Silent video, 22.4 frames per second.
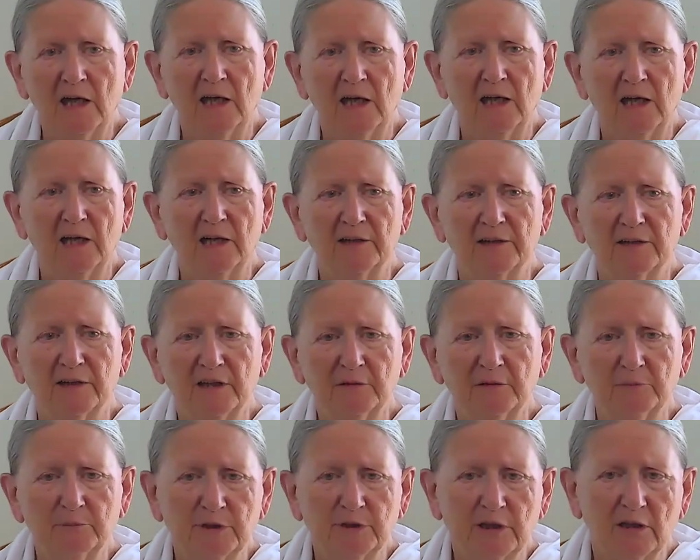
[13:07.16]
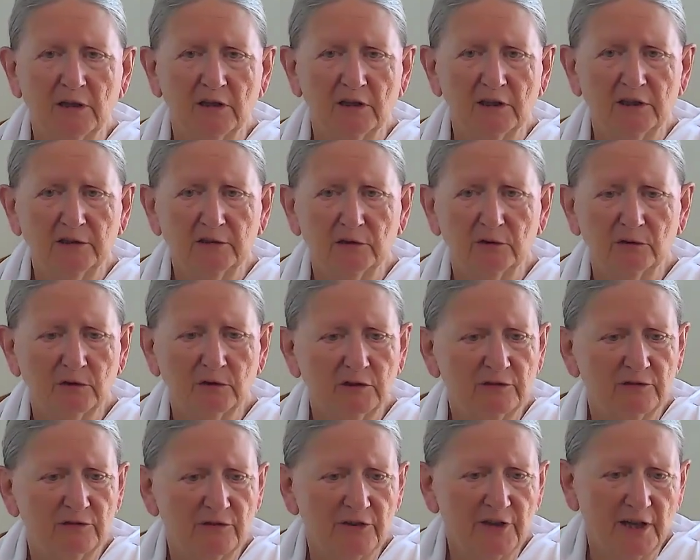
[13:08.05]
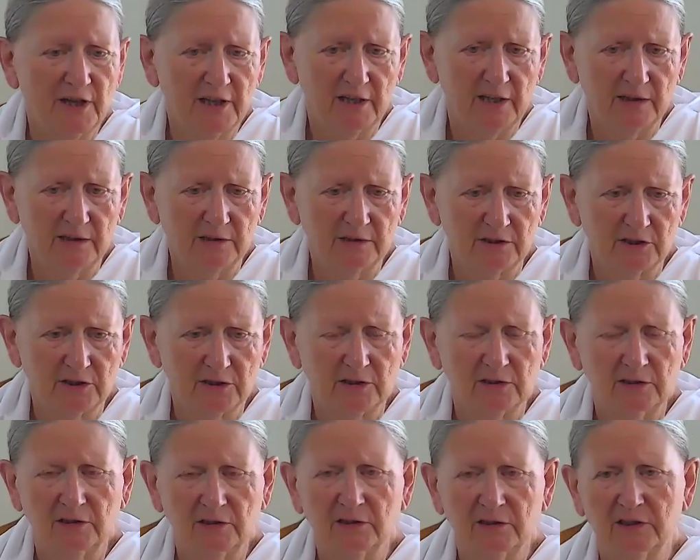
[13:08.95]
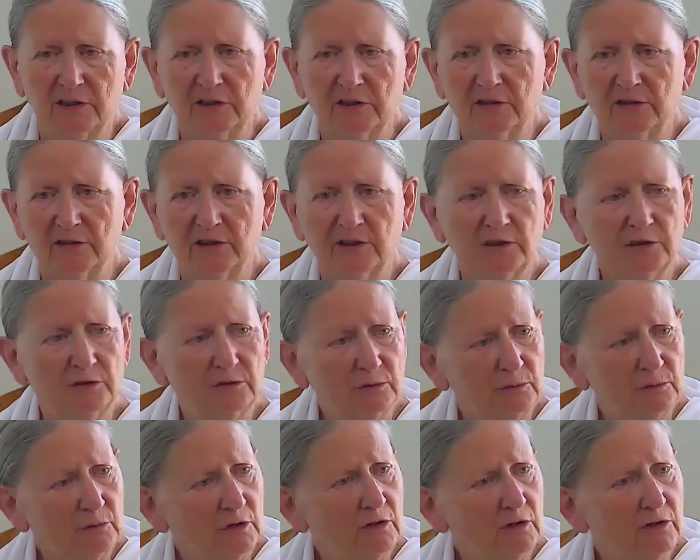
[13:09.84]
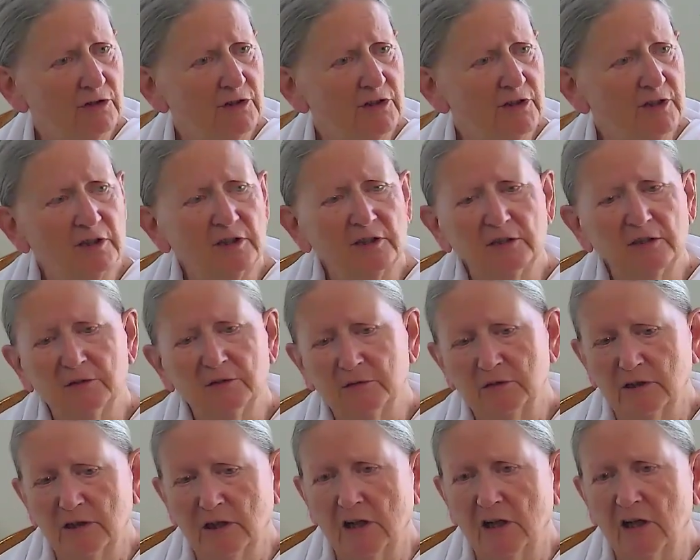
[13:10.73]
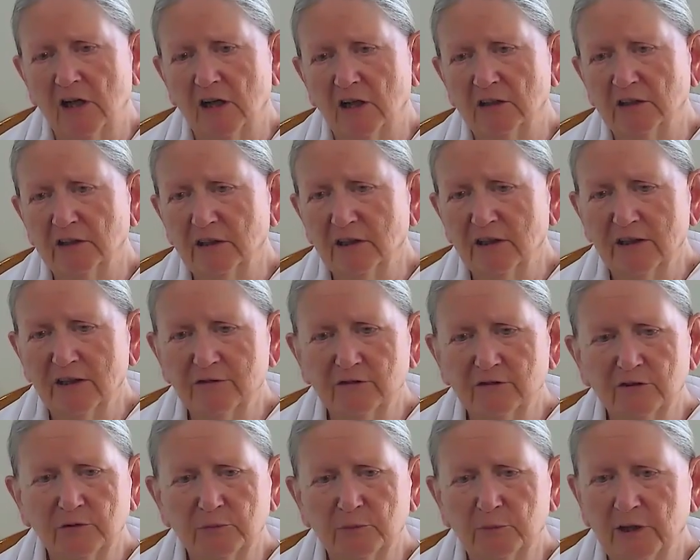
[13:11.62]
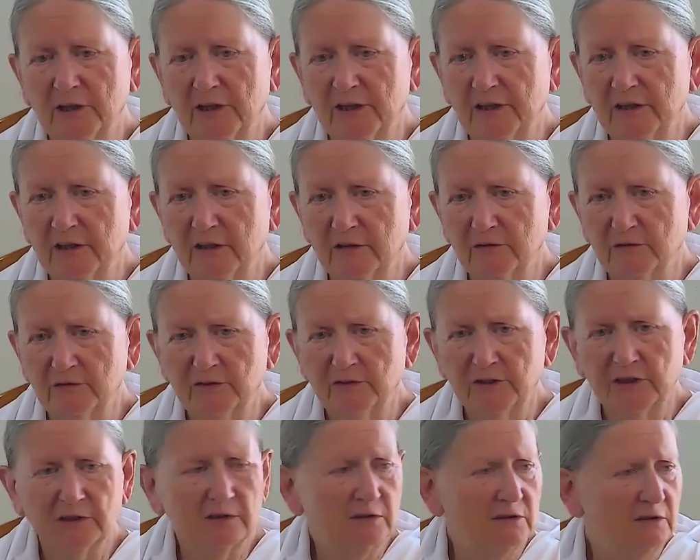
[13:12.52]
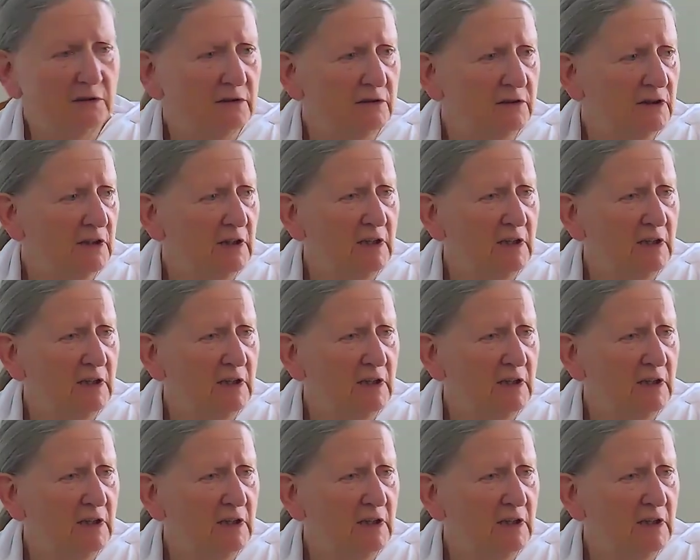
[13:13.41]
And then behind all of that, here are you on the unlevel playing field